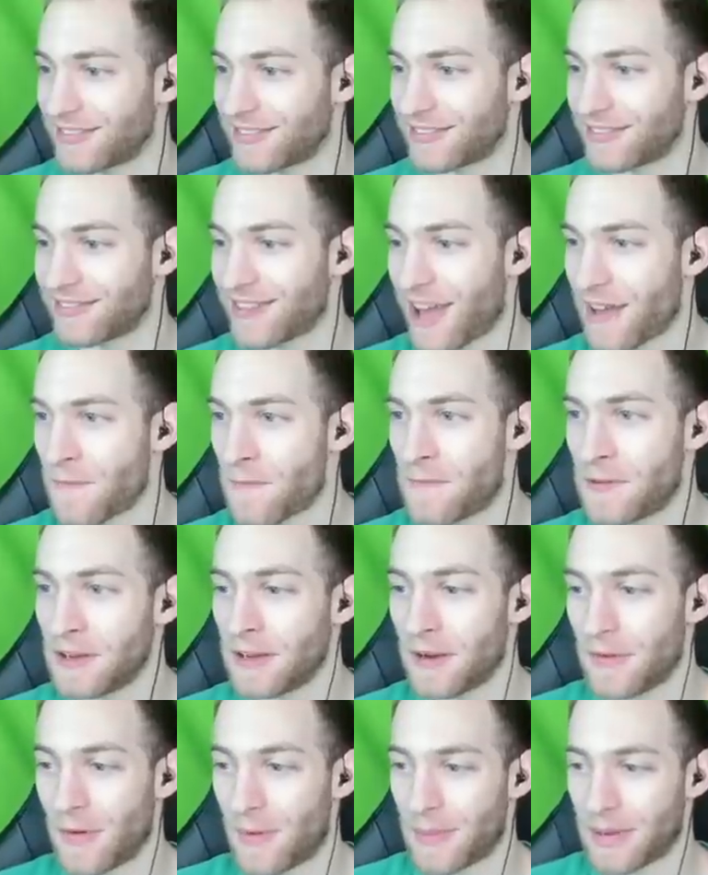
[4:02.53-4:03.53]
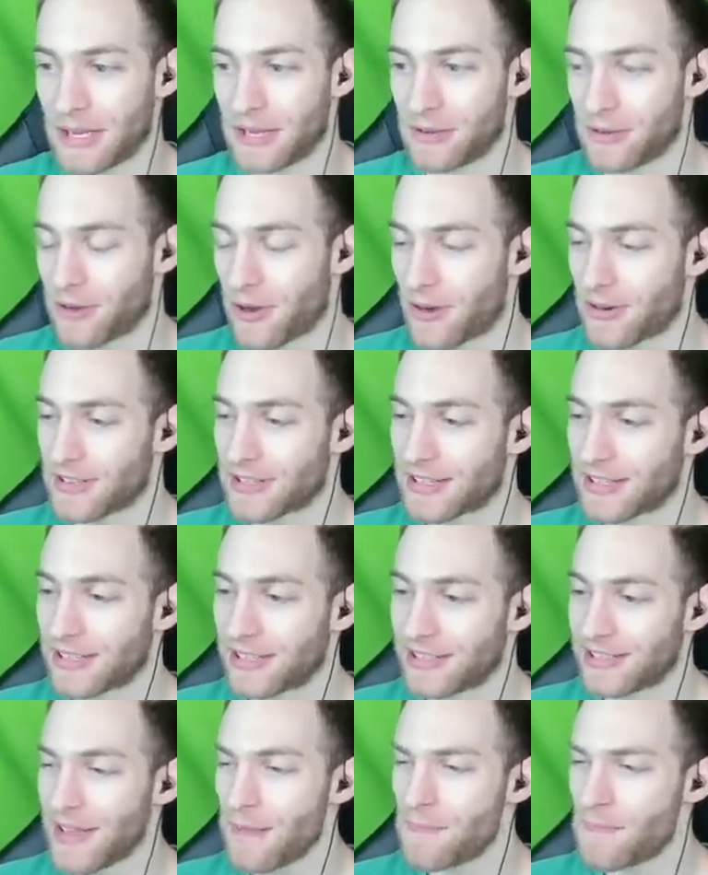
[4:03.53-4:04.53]
not all I fighters are created equal. Cards.
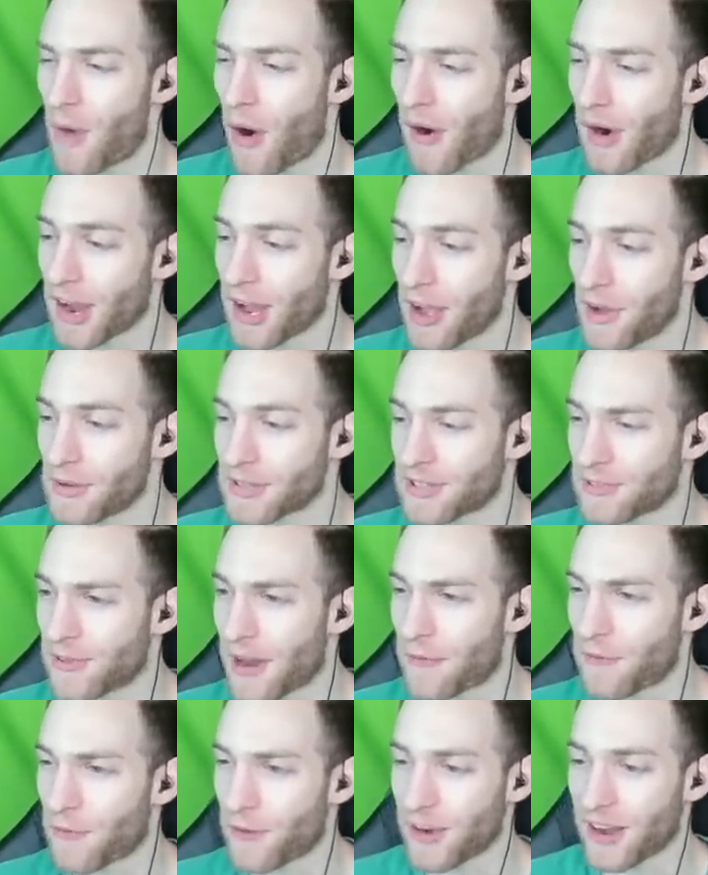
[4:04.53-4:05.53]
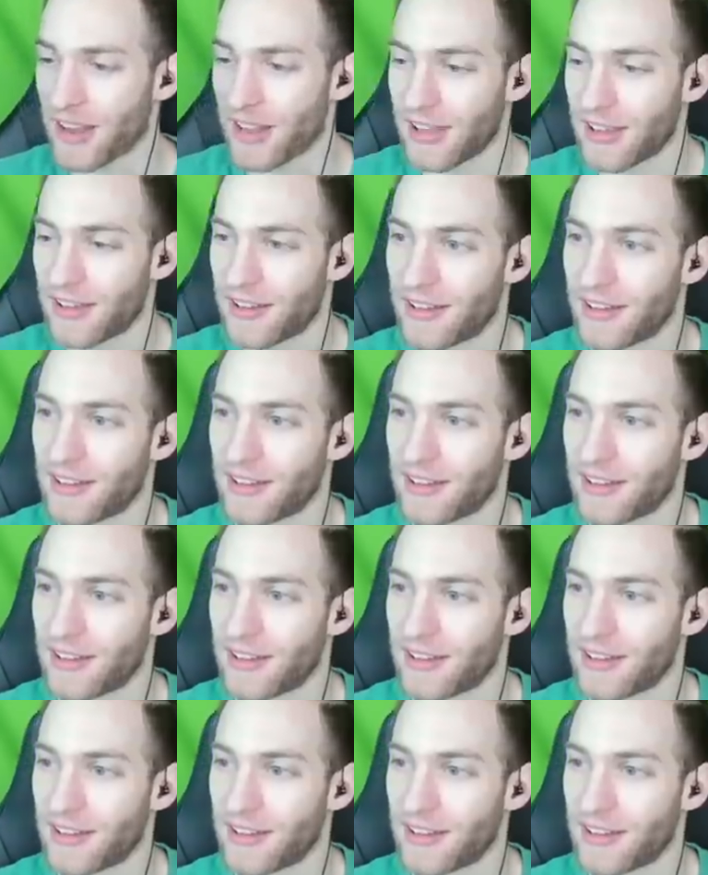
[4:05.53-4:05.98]
See, Mario is a referee. Me,